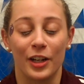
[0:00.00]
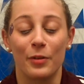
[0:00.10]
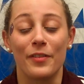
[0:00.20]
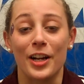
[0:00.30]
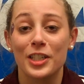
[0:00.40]
You
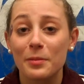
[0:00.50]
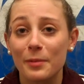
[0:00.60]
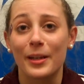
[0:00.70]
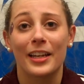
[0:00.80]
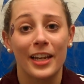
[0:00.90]
know, we've actually
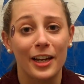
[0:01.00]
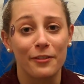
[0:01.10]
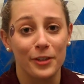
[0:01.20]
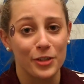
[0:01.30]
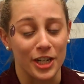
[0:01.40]
been making
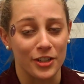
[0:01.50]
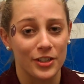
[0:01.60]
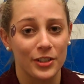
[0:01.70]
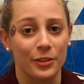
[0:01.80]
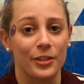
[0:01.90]
a few
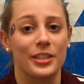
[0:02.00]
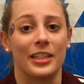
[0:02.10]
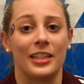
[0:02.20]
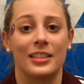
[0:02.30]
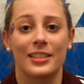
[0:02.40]
changes to the
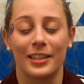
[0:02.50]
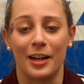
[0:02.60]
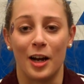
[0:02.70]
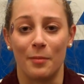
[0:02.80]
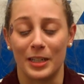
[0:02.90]
routines.
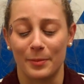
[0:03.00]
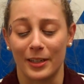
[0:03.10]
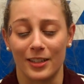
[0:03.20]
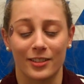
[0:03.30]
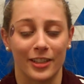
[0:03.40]
I
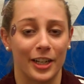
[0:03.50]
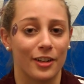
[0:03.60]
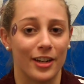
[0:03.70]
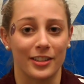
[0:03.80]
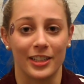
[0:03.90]
spent yesterday
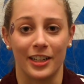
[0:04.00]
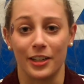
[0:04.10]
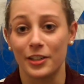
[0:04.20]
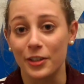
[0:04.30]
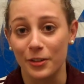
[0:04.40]
correcting
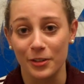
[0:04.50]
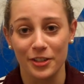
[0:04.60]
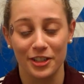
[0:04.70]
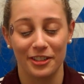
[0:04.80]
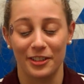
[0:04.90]
a
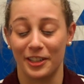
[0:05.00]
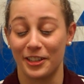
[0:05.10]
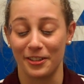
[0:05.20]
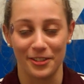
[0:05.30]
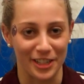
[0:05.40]
huge,
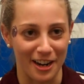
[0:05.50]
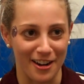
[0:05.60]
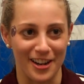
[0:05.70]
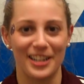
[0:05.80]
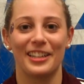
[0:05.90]
huge
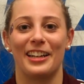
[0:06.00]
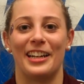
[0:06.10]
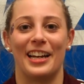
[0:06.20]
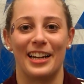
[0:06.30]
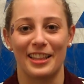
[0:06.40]
error, and
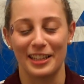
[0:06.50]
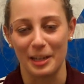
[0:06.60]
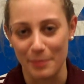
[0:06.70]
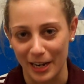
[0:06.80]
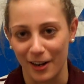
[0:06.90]
I think
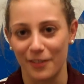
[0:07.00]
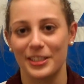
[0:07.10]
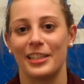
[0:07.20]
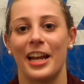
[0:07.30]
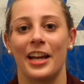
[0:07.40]
that paid off
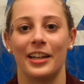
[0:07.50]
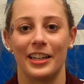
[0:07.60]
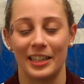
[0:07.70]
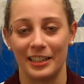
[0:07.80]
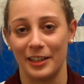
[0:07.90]

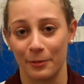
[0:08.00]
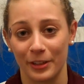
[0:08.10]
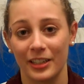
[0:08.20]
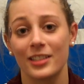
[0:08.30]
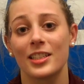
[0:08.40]
today. And it
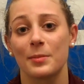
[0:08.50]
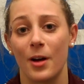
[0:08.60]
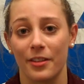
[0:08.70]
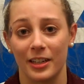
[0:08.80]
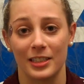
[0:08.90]
really is the
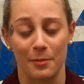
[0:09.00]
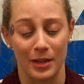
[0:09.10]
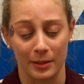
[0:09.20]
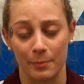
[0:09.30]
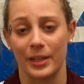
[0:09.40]
small things that
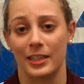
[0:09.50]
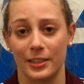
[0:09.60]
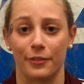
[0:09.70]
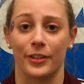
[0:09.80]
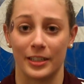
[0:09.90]
make the
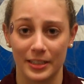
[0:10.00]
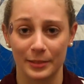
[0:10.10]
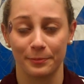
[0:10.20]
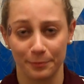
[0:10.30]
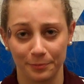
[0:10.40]
biggest difference.